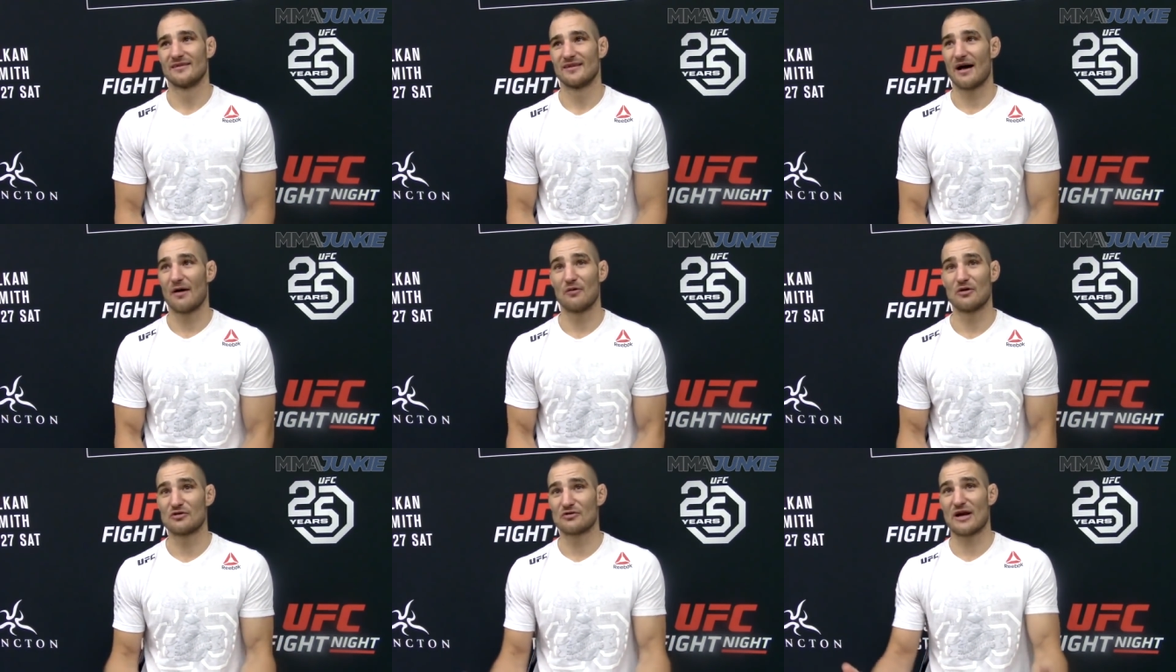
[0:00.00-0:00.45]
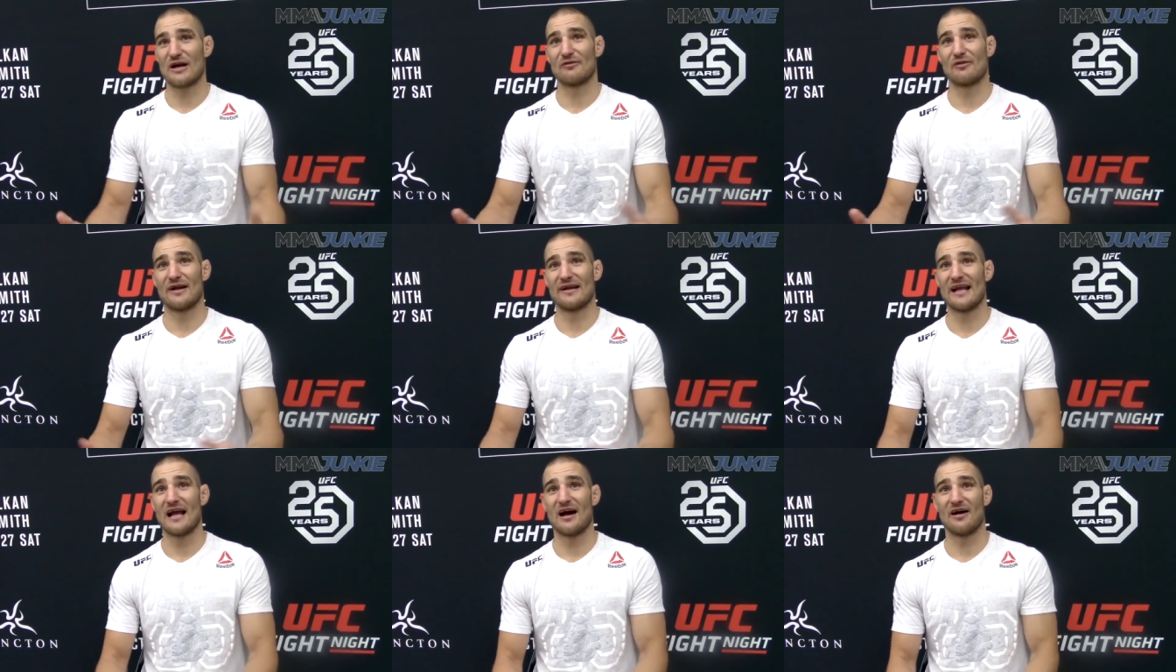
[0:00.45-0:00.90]
I would train
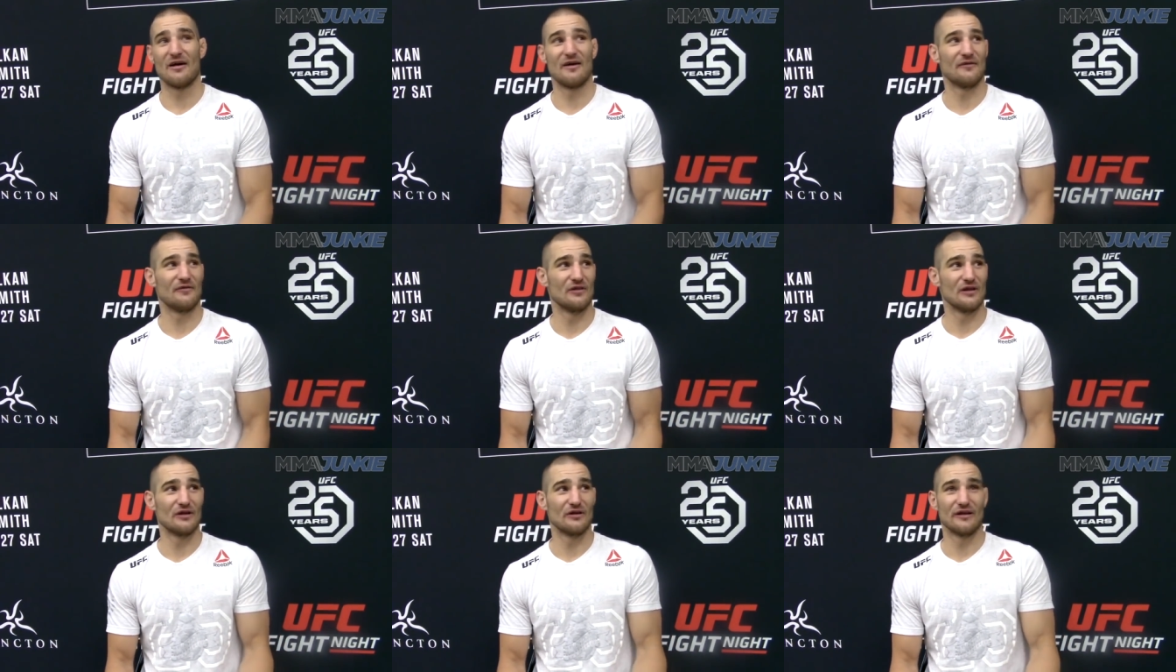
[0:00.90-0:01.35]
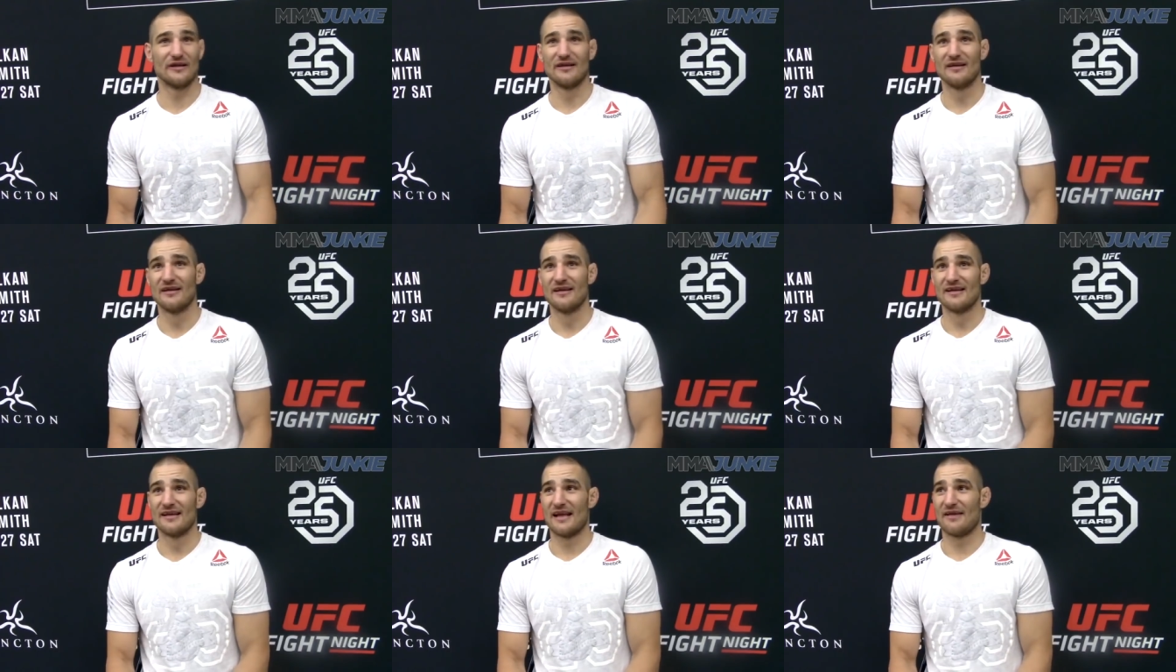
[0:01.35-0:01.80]
right now. If literally,
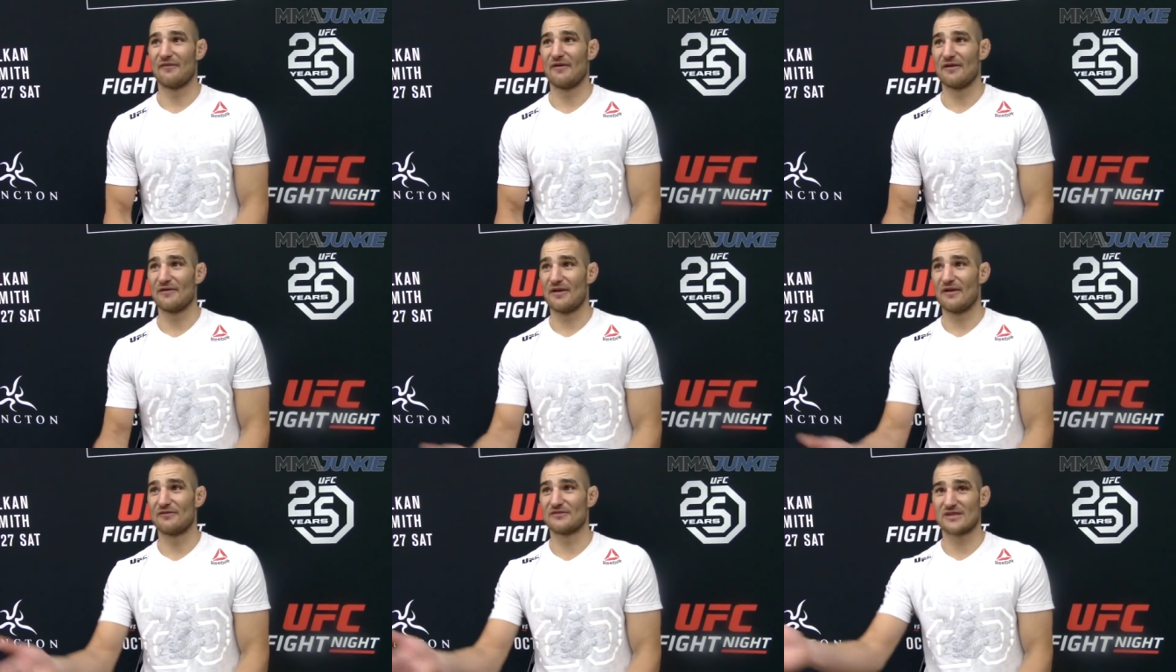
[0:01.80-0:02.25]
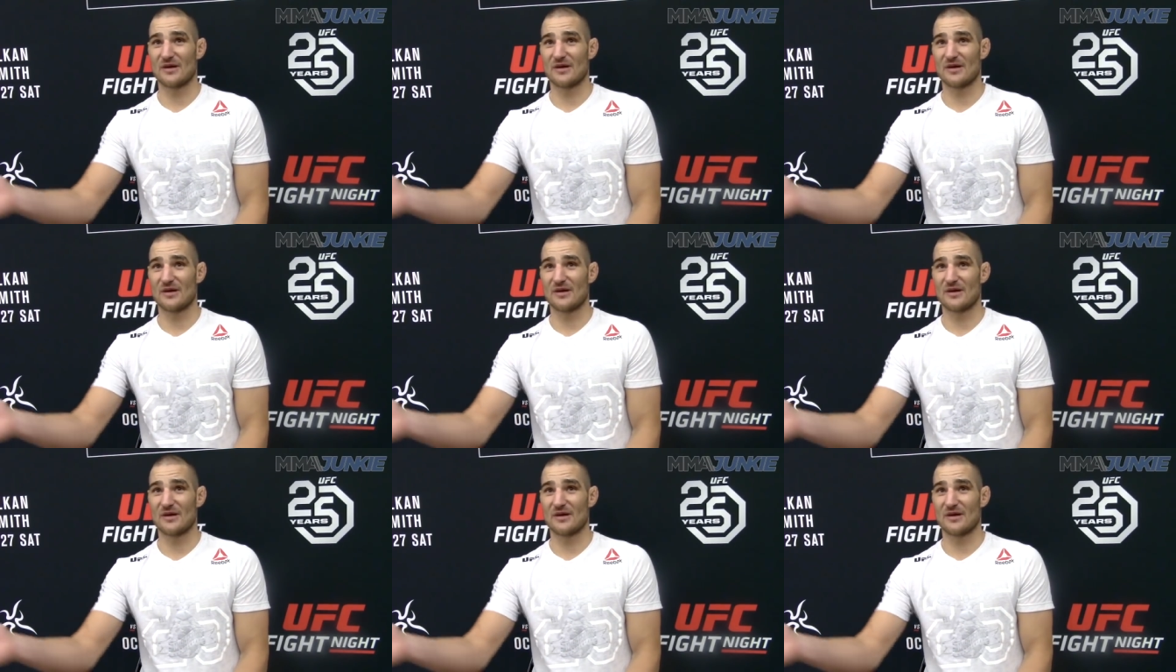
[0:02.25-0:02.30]
if, if,